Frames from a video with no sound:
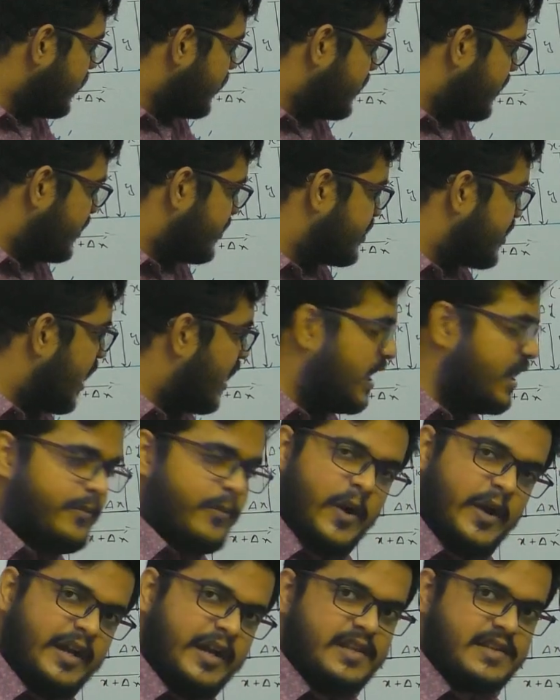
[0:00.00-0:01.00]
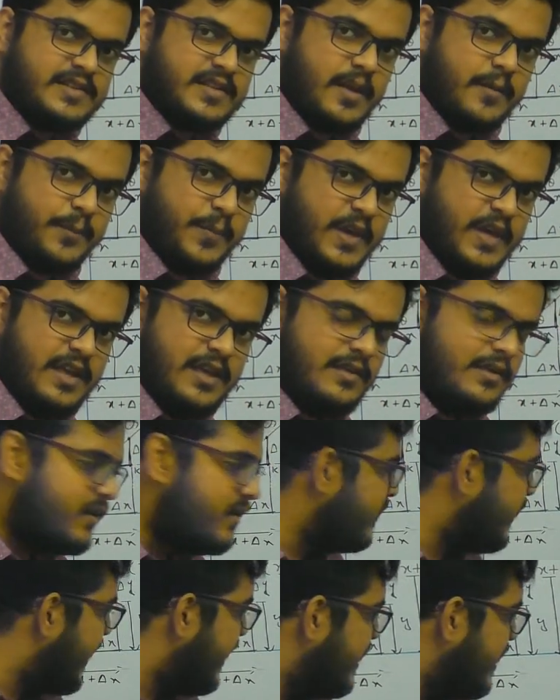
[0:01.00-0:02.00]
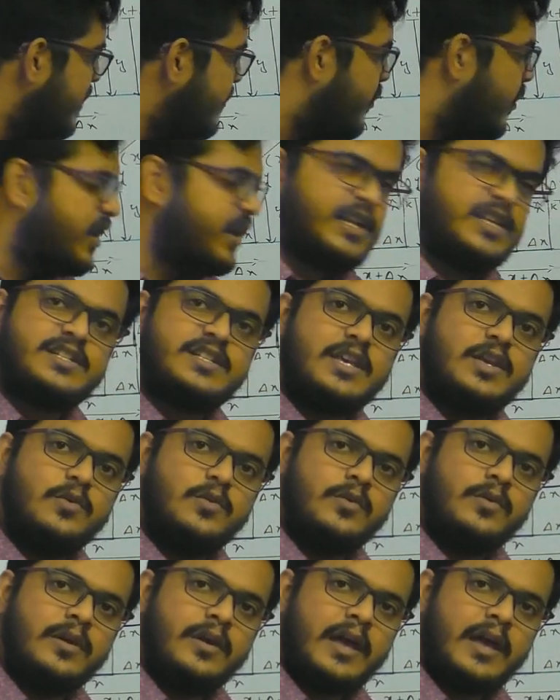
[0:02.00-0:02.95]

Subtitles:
The starting point is P, the ending point is Q,